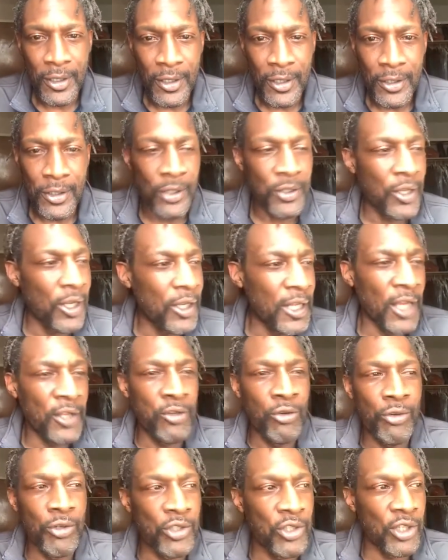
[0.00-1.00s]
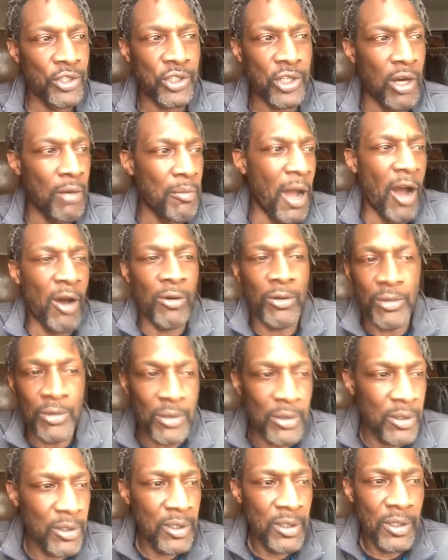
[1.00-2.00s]
to think that you could just come out
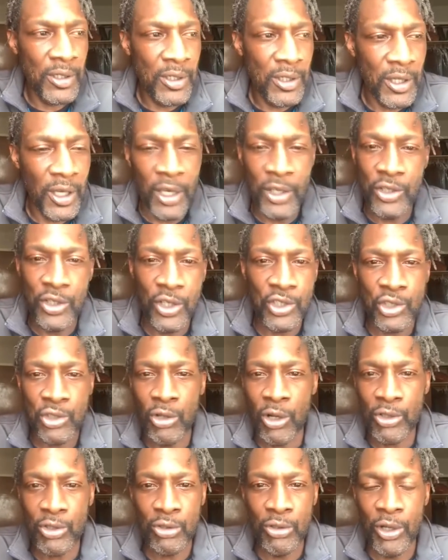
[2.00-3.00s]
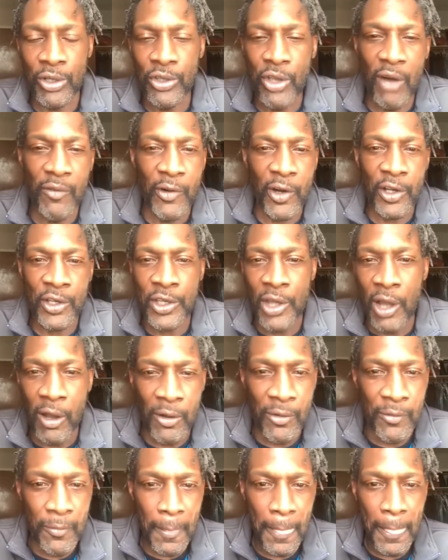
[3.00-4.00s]
and just talk to another
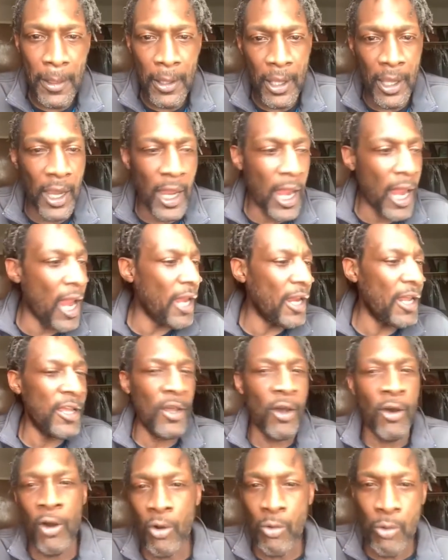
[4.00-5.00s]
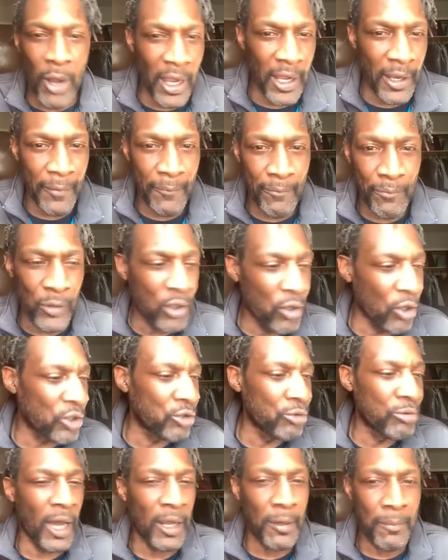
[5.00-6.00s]
adult any old way because
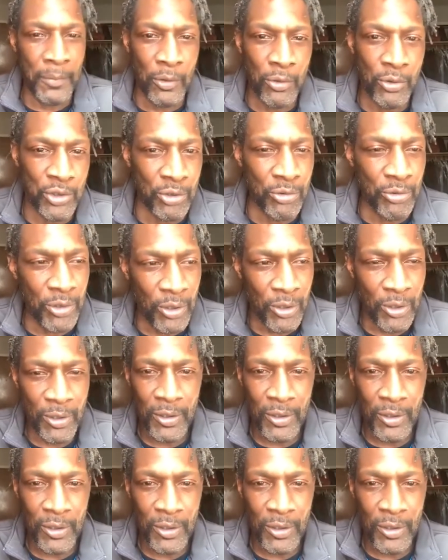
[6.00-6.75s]
you got a blue suit on.